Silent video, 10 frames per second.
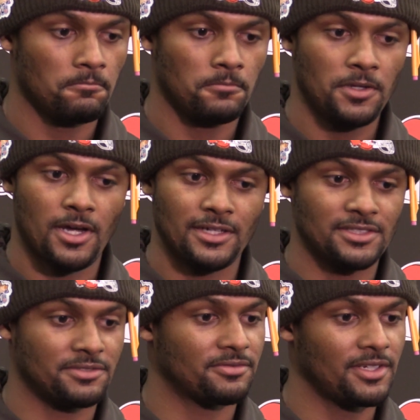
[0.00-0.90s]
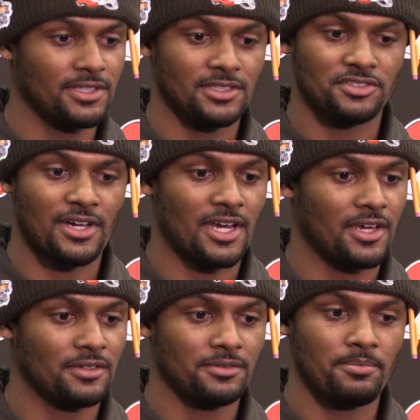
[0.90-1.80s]
You know, I just really just try
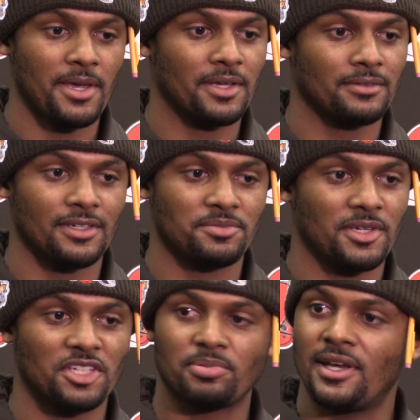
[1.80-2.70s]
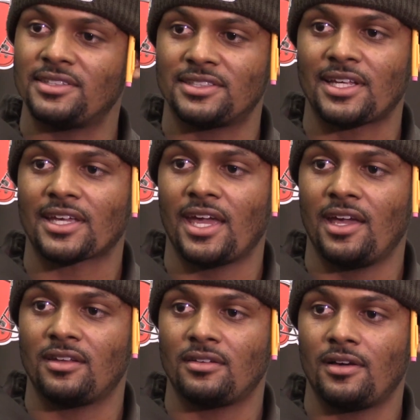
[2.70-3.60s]
to make as many plays as I can.